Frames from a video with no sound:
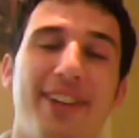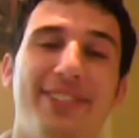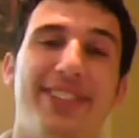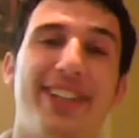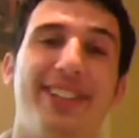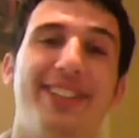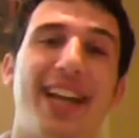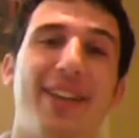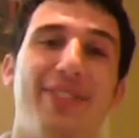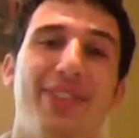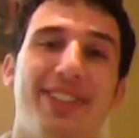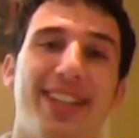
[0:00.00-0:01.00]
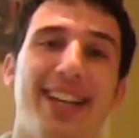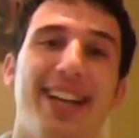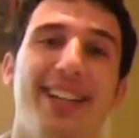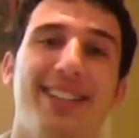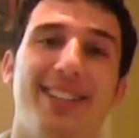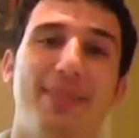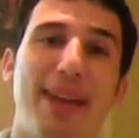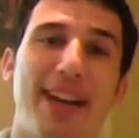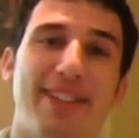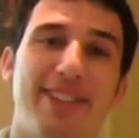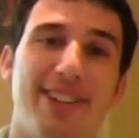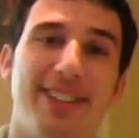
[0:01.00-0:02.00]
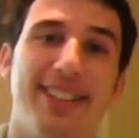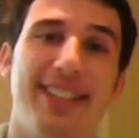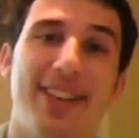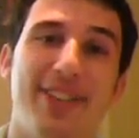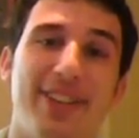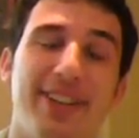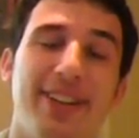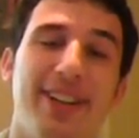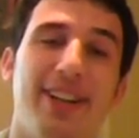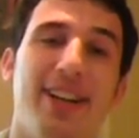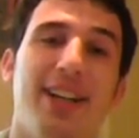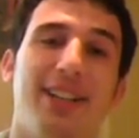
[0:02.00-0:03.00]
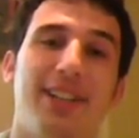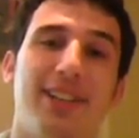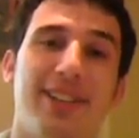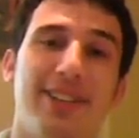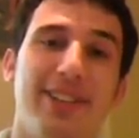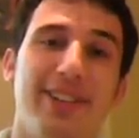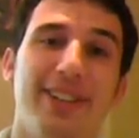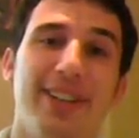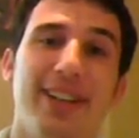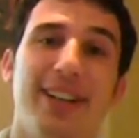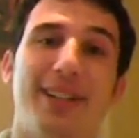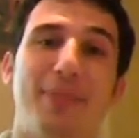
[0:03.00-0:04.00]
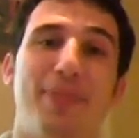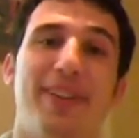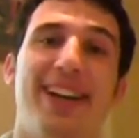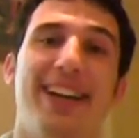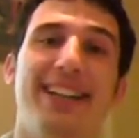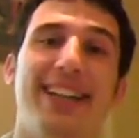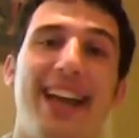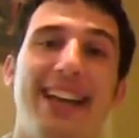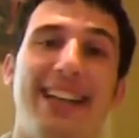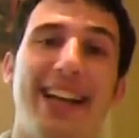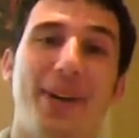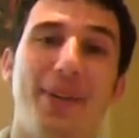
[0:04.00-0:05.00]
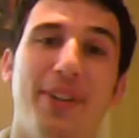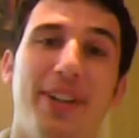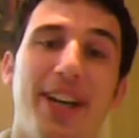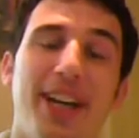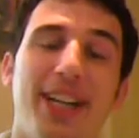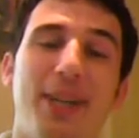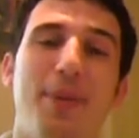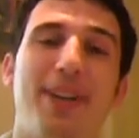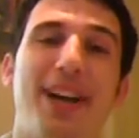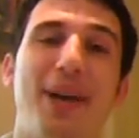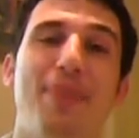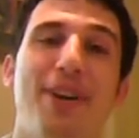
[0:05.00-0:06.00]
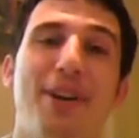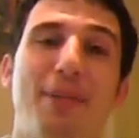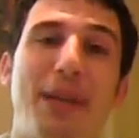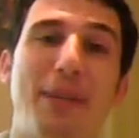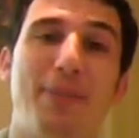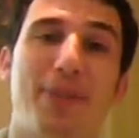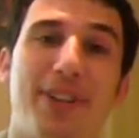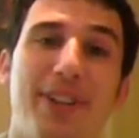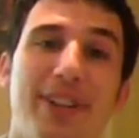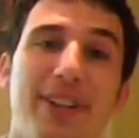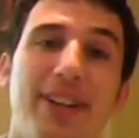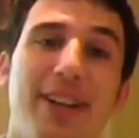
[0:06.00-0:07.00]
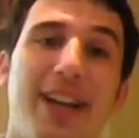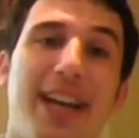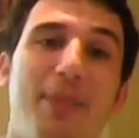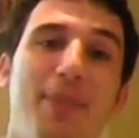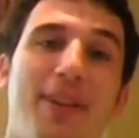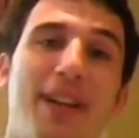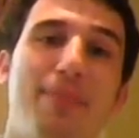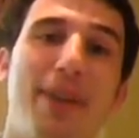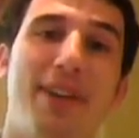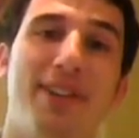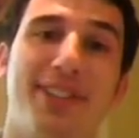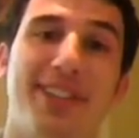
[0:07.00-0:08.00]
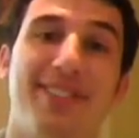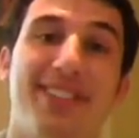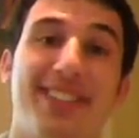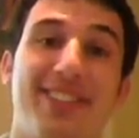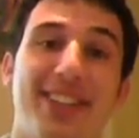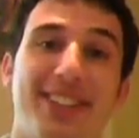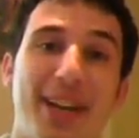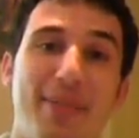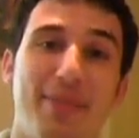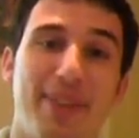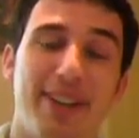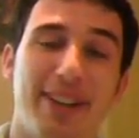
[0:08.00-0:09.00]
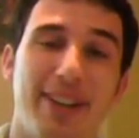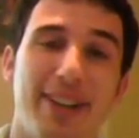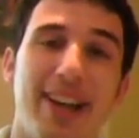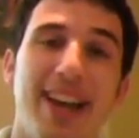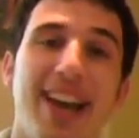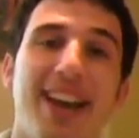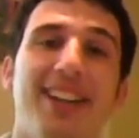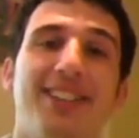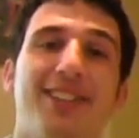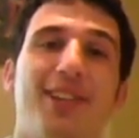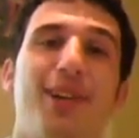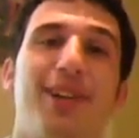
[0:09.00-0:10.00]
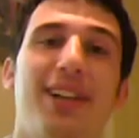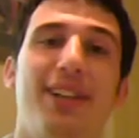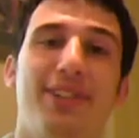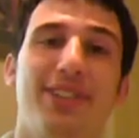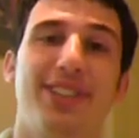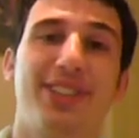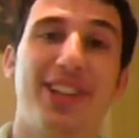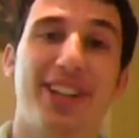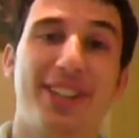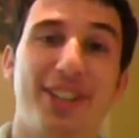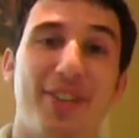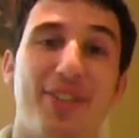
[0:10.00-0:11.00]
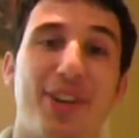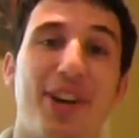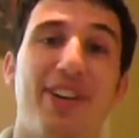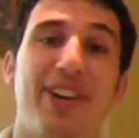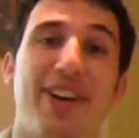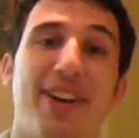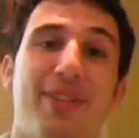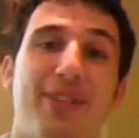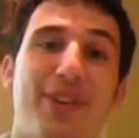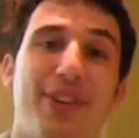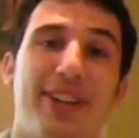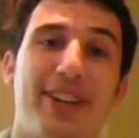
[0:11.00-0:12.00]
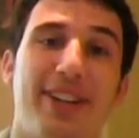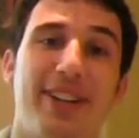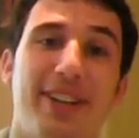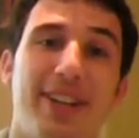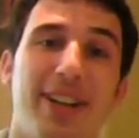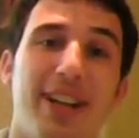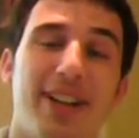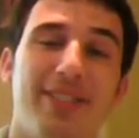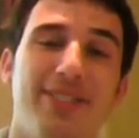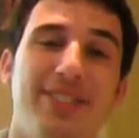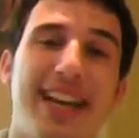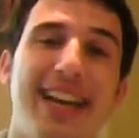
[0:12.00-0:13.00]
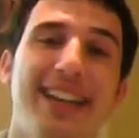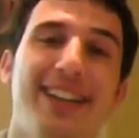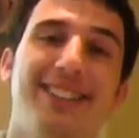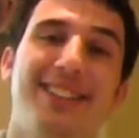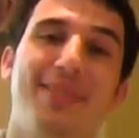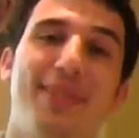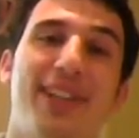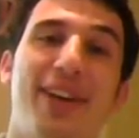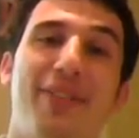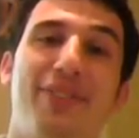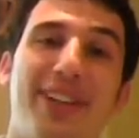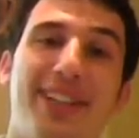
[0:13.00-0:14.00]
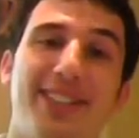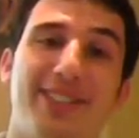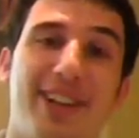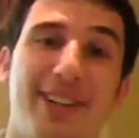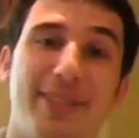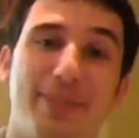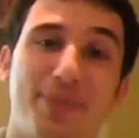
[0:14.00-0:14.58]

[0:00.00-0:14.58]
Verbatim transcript: of such diverse ages and backgrounds together to learn, to play, to hang out, to become better people, and to become better servants of Hashem. And it's all under the structure of Torah and Avodah, and Zionism and love for Israel.